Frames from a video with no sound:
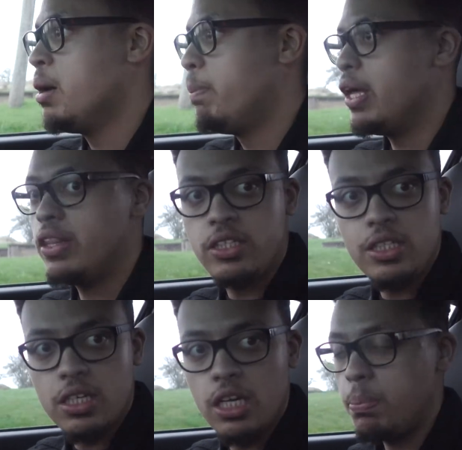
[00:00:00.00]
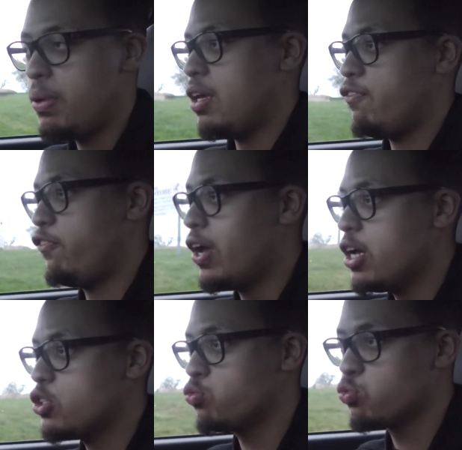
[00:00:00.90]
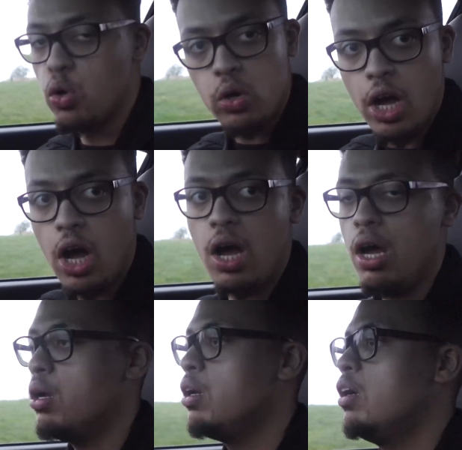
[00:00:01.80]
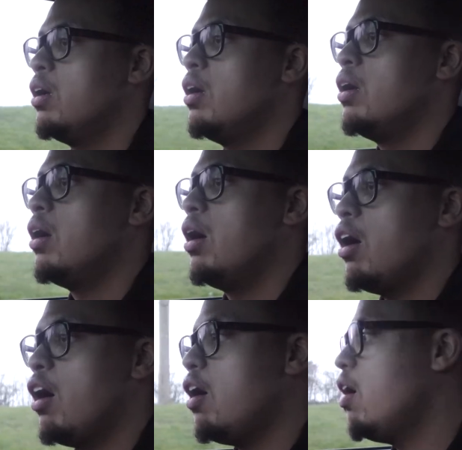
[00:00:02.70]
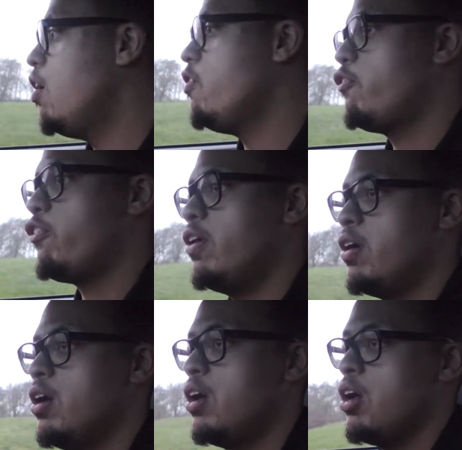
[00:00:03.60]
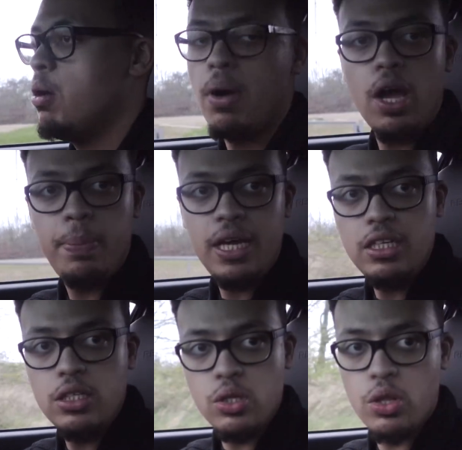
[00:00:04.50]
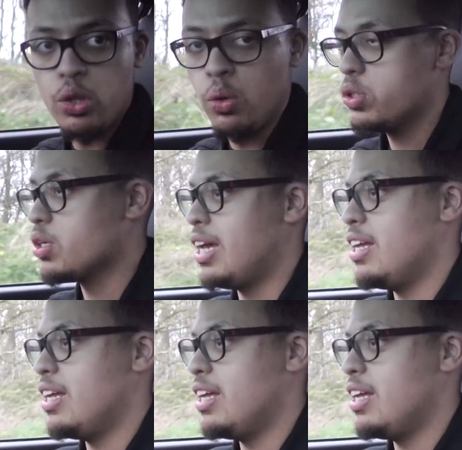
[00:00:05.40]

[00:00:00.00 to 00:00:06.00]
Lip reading: But this is going to be first raw cut of my opinions and thoughts on it.